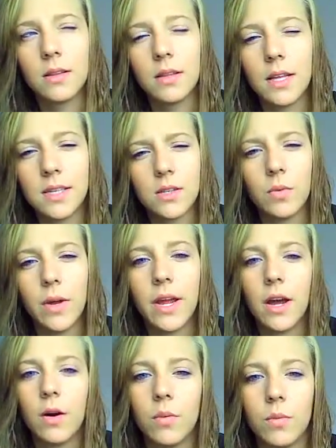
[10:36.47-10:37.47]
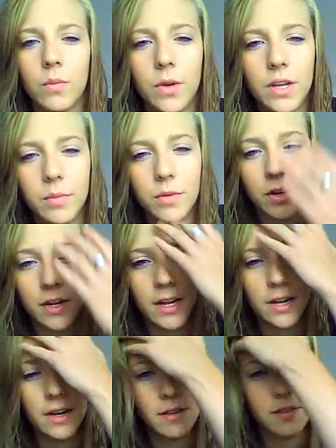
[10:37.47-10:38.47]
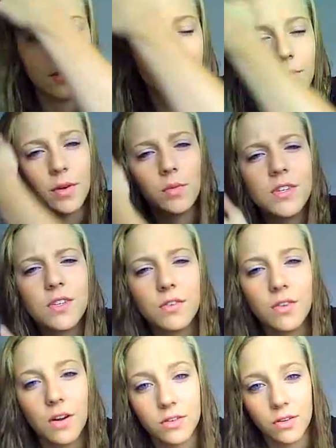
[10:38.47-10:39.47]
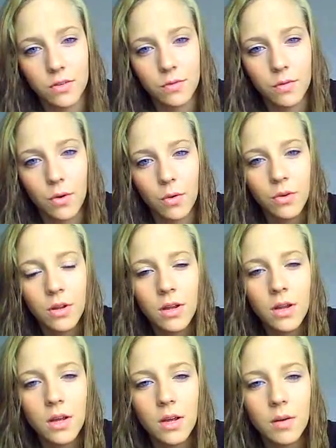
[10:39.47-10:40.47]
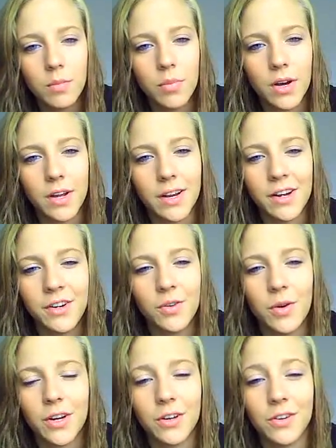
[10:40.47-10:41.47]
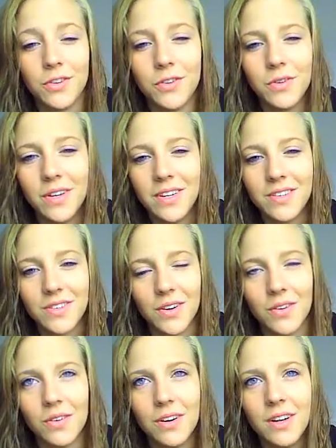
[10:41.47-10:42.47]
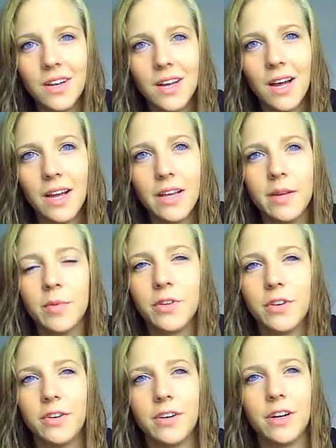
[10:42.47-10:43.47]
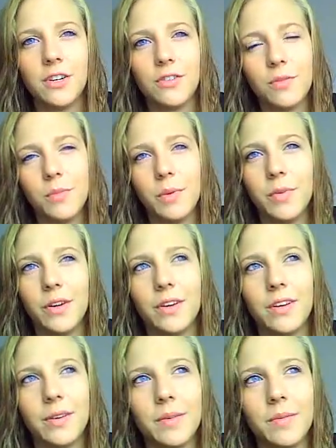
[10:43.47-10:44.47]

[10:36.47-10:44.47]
that's the way how we communicated at the time. Like, we still talked on the phone, but I knew I couldn't do it, so I emailed her, and I just remember